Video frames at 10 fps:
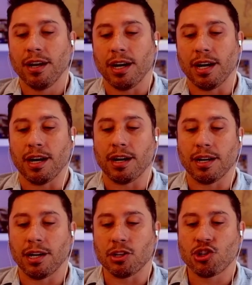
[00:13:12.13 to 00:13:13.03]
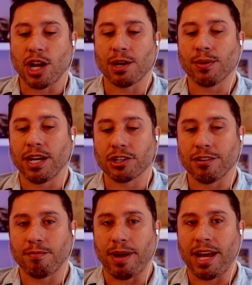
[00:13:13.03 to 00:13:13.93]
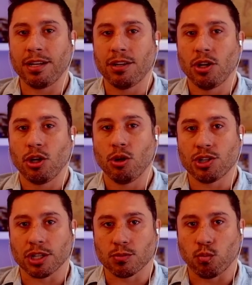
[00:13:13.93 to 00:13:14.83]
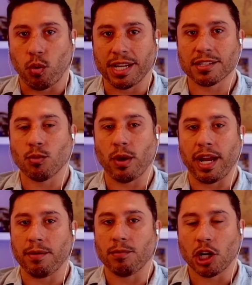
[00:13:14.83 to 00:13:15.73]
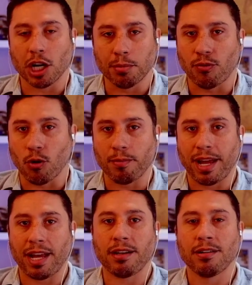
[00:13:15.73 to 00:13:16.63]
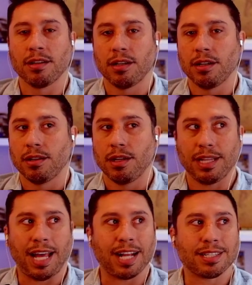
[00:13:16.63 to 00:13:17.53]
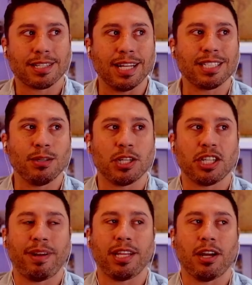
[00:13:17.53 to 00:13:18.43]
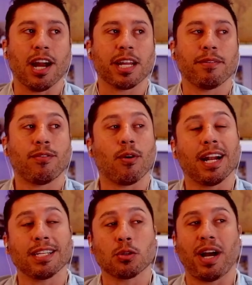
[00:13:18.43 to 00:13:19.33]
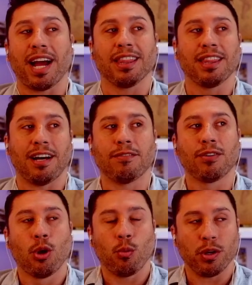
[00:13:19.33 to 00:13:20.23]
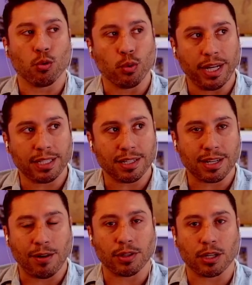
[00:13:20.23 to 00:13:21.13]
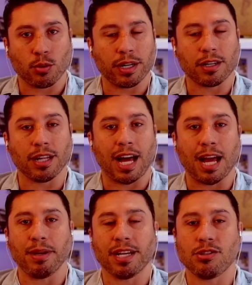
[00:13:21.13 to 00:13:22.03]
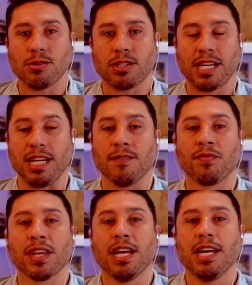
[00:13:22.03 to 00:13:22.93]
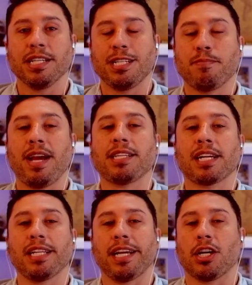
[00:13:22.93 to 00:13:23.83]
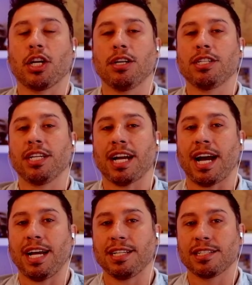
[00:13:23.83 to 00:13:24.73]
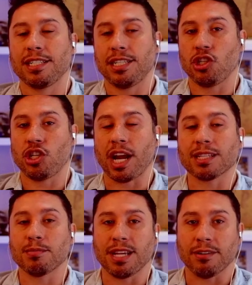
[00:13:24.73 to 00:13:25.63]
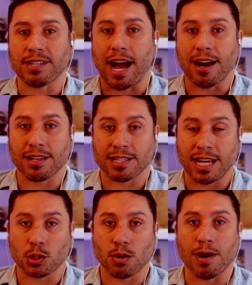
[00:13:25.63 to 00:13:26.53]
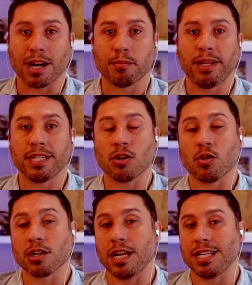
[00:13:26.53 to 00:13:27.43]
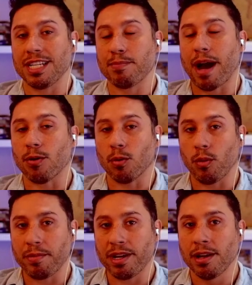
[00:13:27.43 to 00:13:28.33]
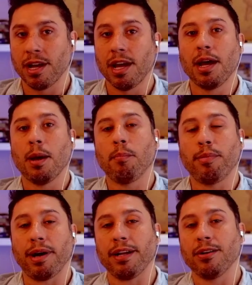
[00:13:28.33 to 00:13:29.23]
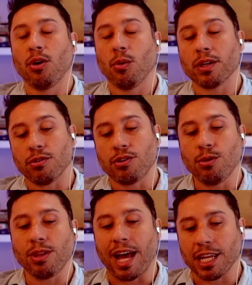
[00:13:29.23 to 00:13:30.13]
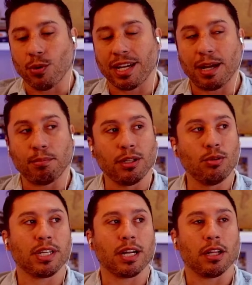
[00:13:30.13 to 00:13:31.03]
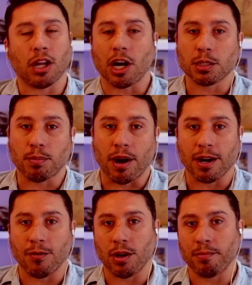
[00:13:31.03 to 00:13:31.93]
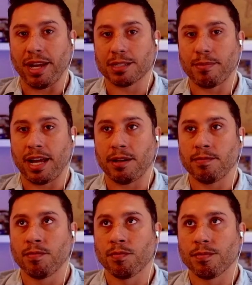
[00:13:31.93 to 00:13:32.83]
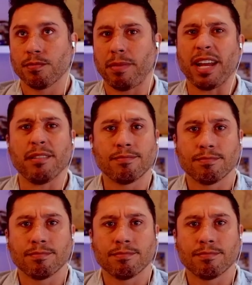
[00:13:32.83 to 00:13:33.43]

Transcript: A generation of men who just waste away. Herbivore men. And that's essentially what she made the argument for. And this is why I love when you read this stuff with a critical eye, because you see, she's basically encouraging guys to check themselves out of the sexual marketplace in order to depower women. But when you do that, you end up losing a large part of what makes men, men.